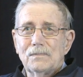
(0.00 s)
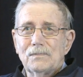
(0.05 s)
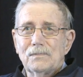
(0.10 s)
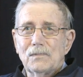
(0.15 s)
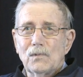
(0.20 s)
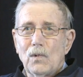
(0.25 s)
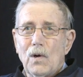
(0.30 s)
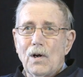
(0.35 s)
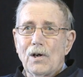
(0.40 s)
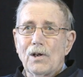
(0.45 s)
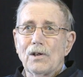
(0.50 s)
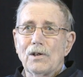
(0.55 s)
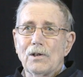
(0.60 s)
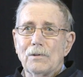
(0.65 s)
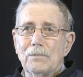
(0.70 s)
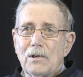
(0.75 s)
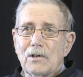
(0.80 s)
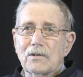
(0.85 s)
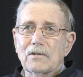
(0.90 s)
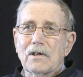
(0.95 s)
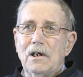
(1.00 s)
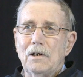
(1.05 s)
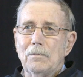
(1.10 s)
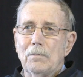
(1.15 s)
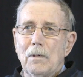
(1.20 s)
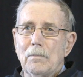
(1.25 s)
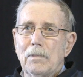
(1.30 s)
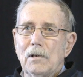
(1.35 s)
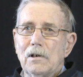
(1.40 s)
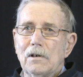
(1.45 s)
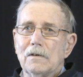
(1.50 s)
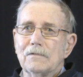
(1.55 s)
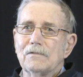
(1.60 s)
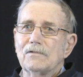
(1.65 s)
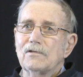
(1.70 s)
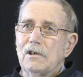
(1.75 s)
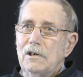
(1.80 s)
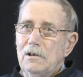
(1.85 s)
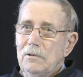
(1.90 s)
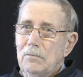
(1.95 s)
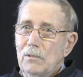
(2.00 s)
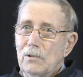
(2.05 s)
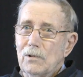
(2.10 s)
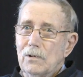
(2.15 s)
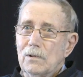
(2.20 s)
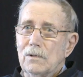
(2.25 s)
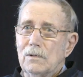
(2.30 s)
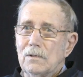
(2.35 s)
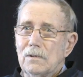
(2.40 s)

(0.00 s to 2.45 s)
One of them is capable of steam though.